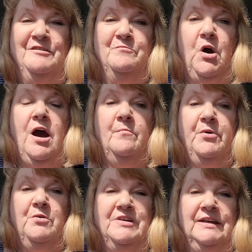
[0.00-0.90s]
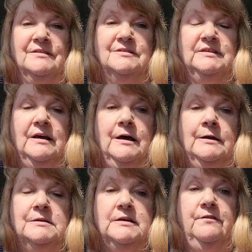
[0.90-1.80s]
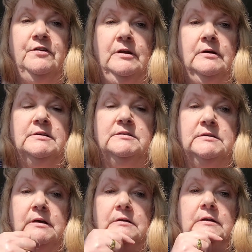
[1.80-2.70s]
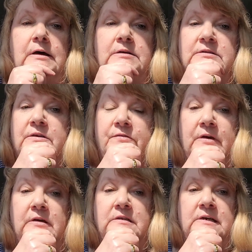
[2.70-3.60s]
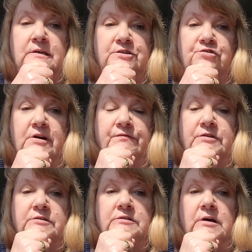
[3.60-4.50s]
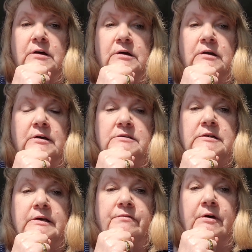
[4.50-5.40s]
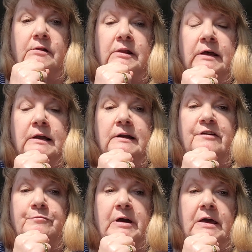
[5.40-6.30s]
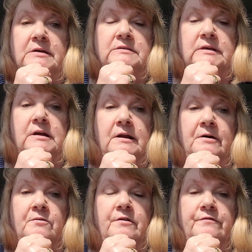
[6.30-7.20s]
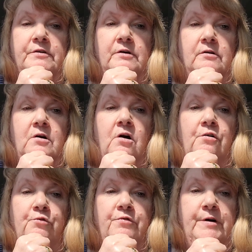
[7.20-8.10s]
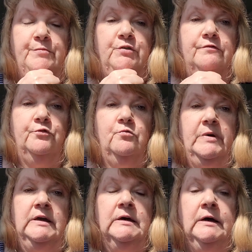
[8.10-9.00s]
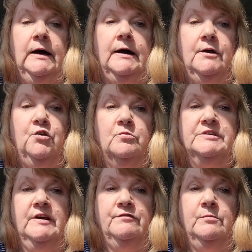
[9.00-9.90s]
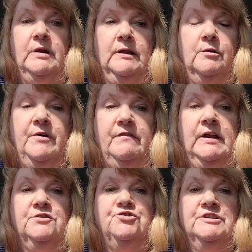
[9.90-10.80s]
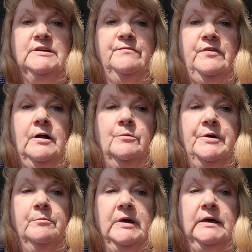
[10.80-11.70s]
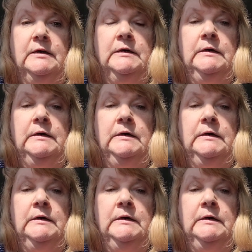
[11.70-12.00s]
but at both ends. And if you're nice and ask the taxi drivers nicely, they'll lift my case in and out of the car or their boot for me, and I always give them a little bit of an extra tip for helping me.